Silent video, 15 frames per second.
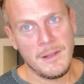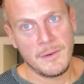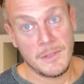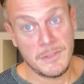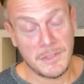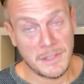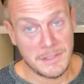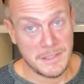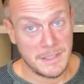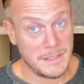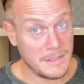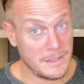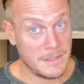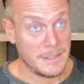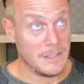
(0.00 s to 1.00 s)
because
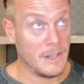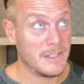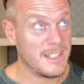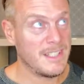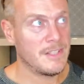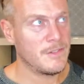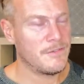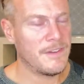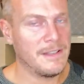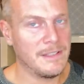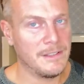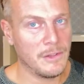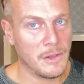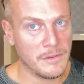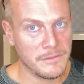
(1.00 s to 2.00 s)
Narcissus fell
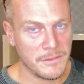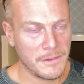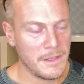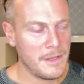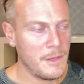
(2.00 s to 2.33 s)
in love